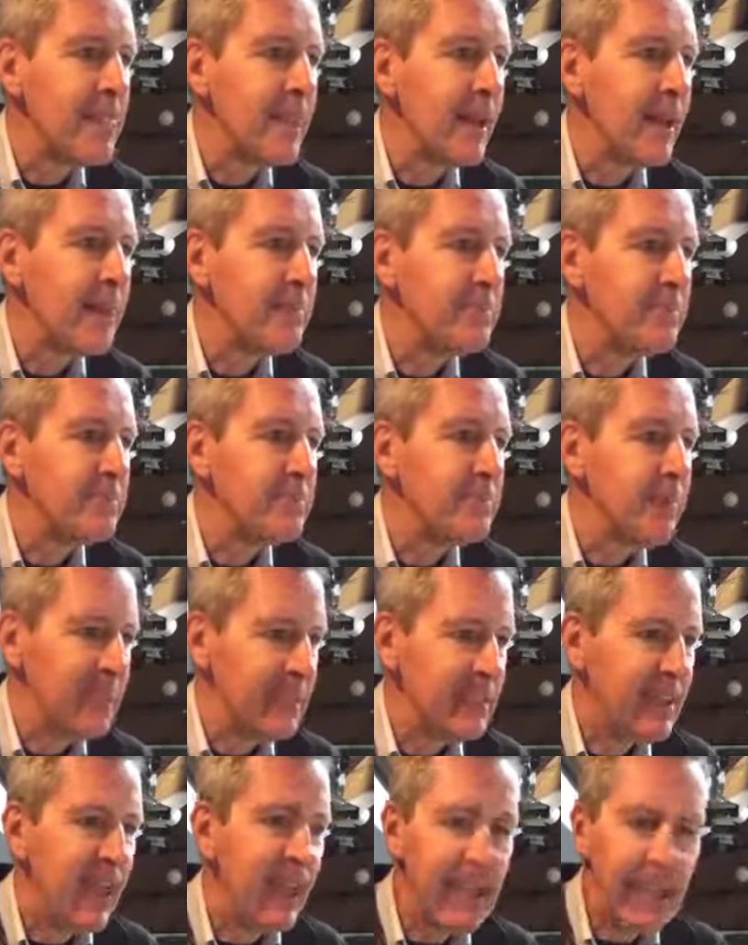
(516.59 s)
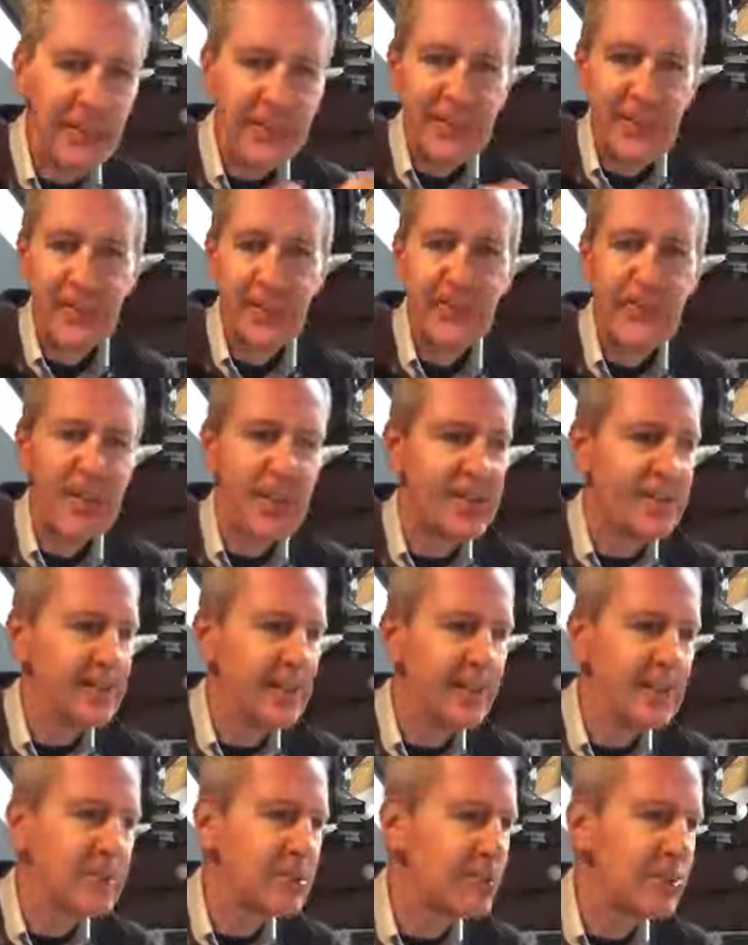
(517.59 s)
Um, but I love this verse.
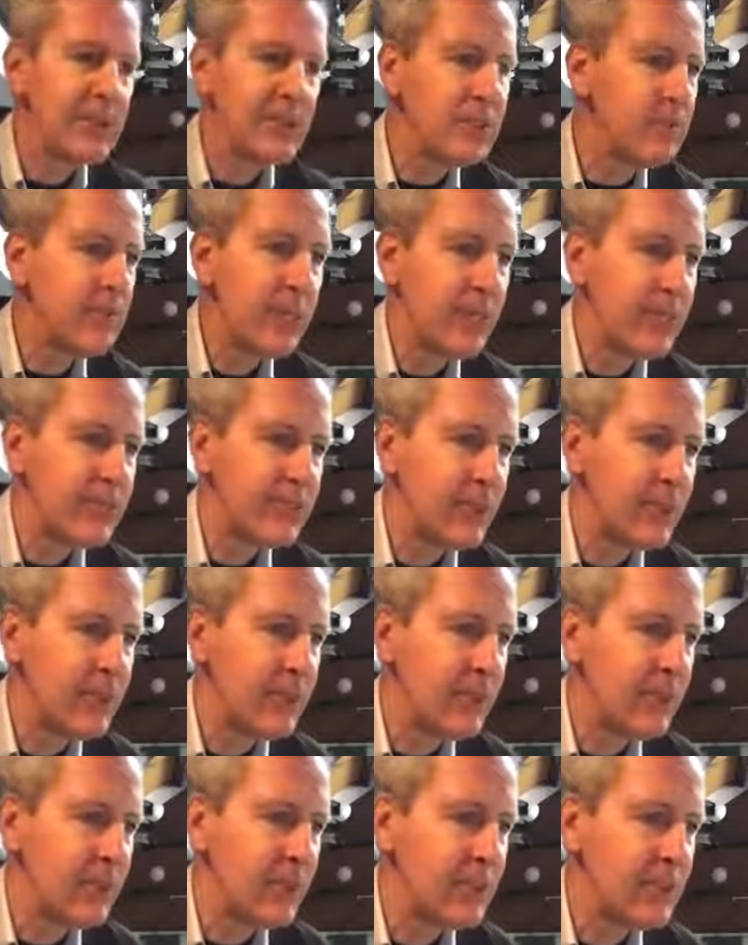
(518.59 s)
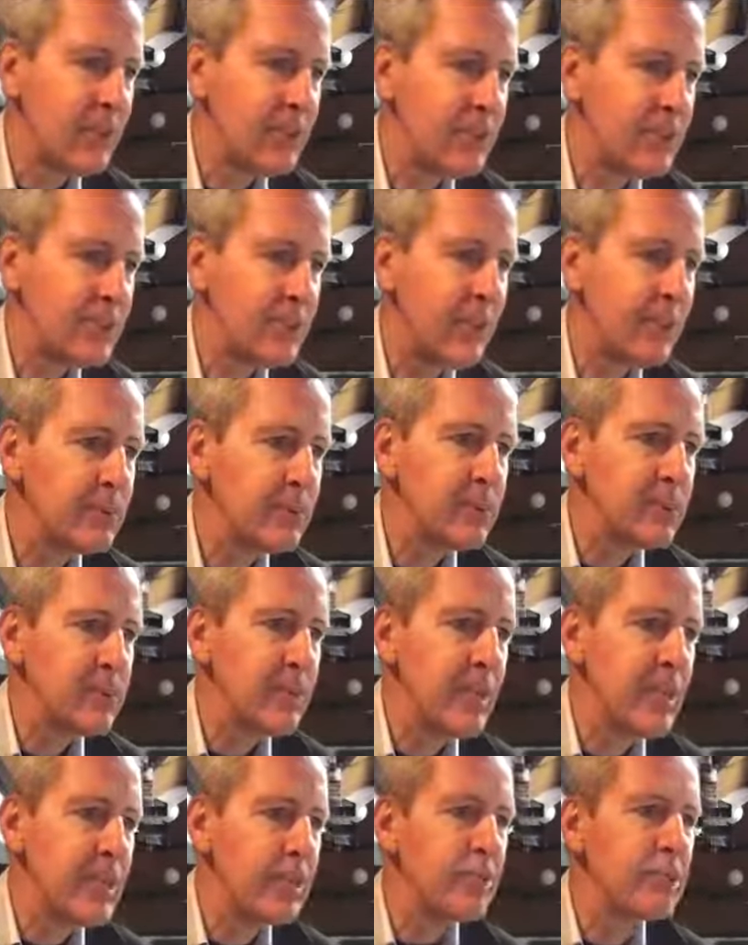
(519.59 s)
They will still bear fruit in old age. They will
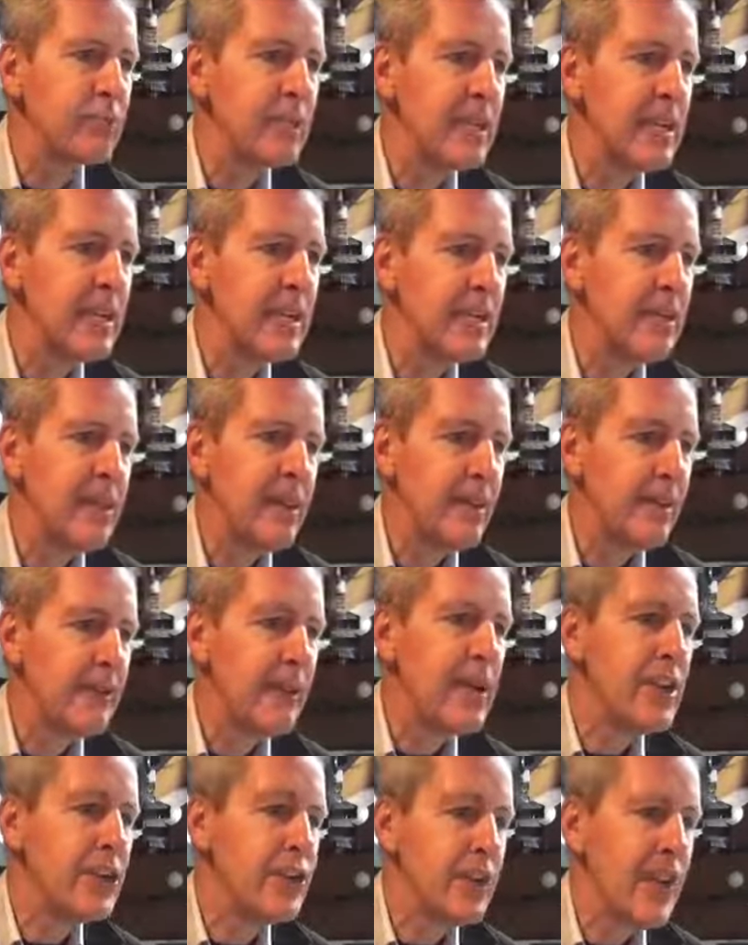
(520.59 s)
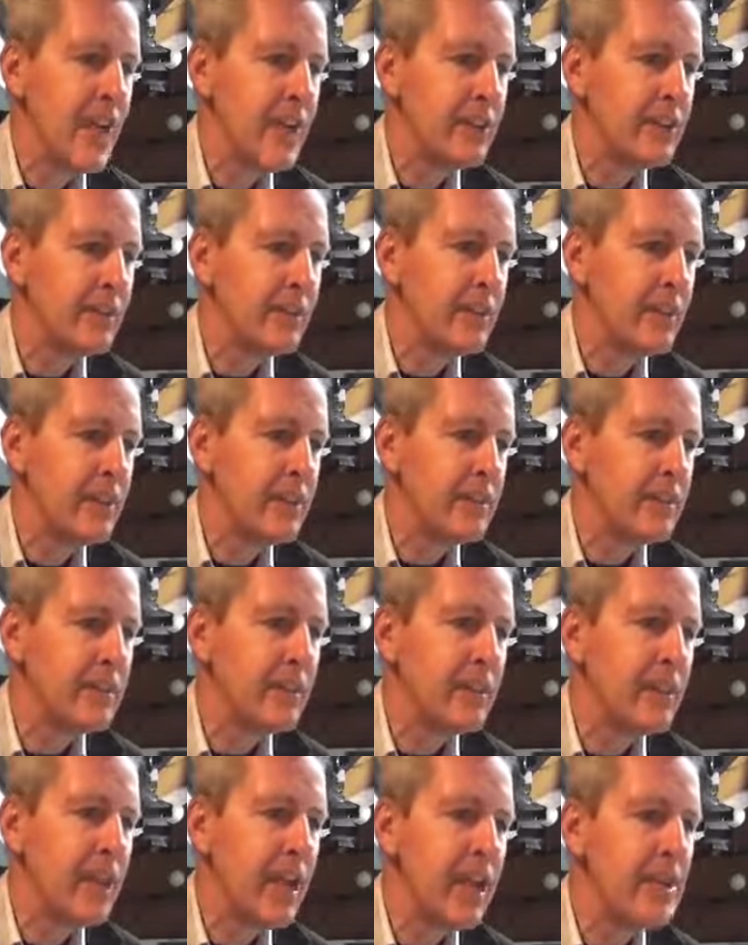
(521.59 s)
stay green, fresh and green,
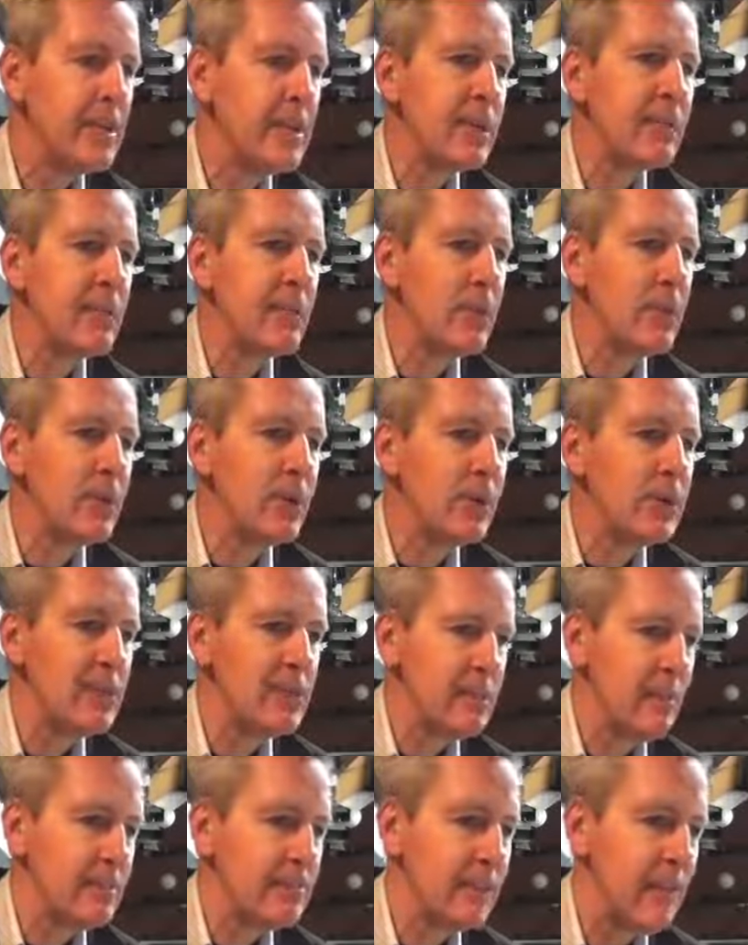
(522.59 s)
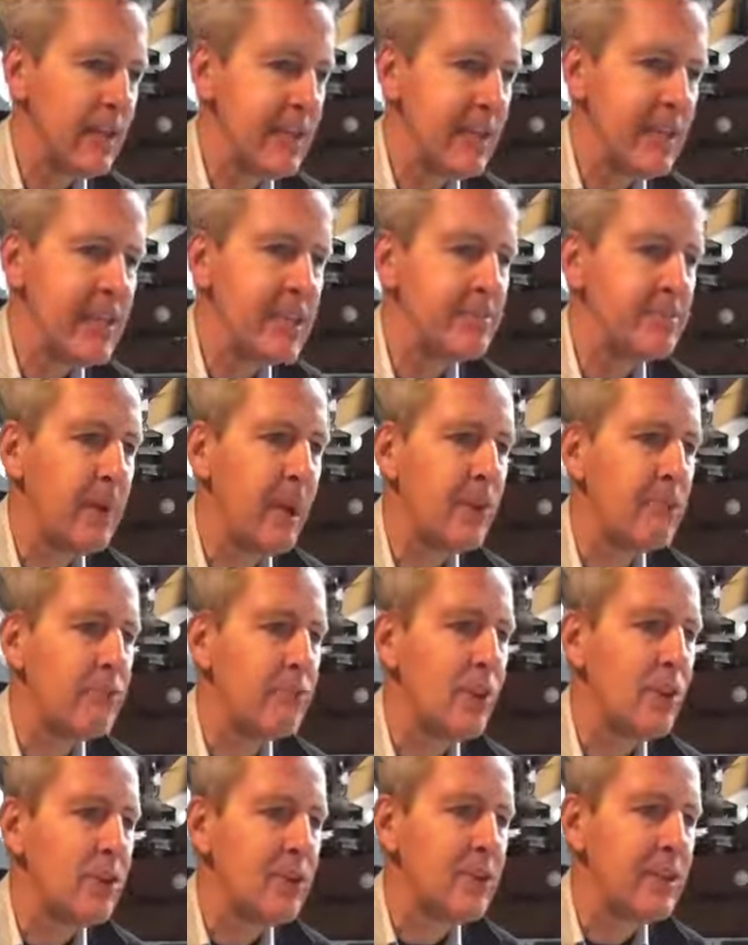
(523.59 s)
proclaiming the Lord is upright. He is my
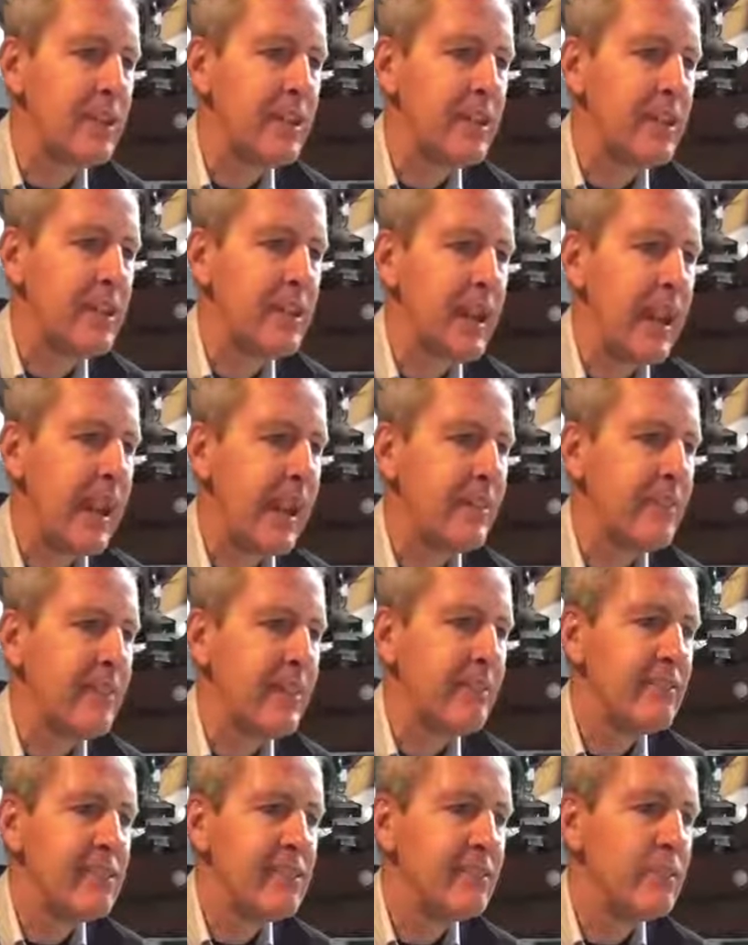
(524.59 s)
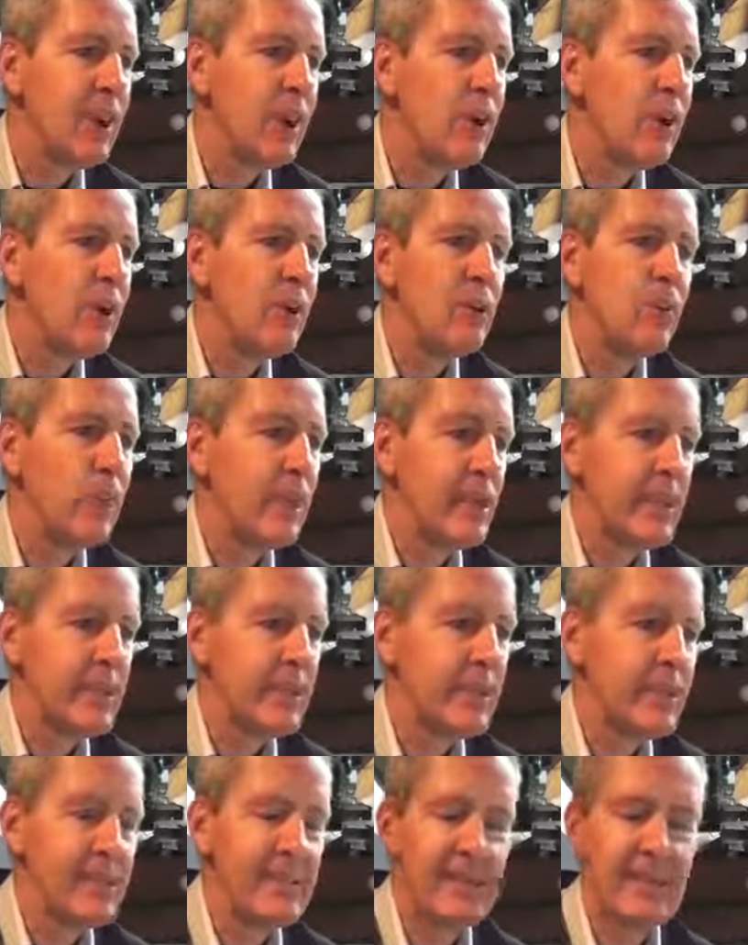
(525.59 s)
rock, and there is no
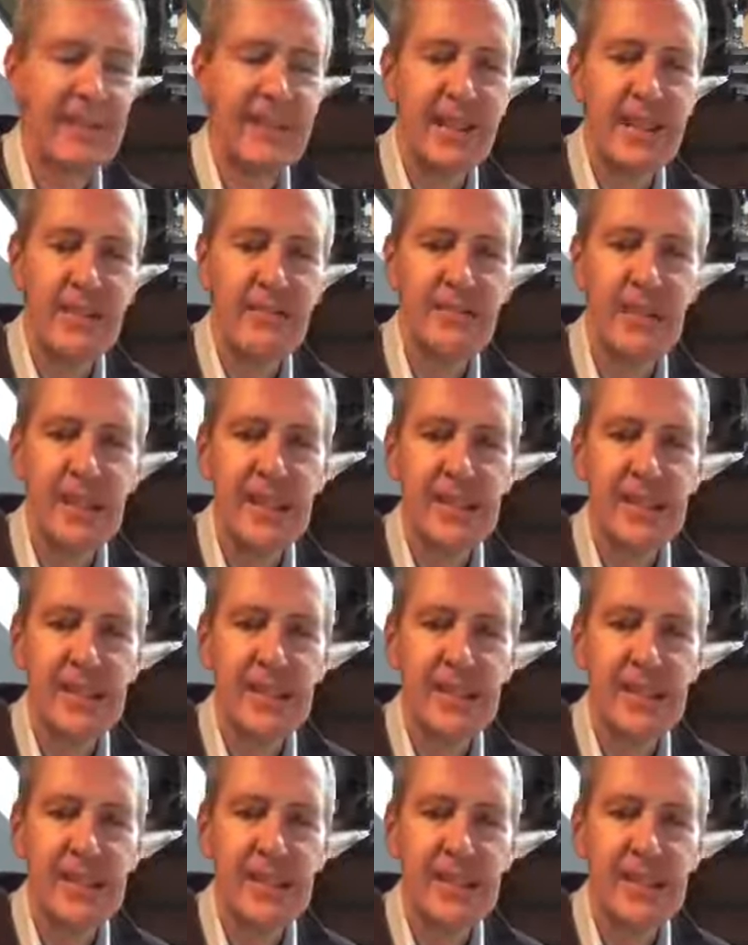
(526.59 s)
wickedness in him.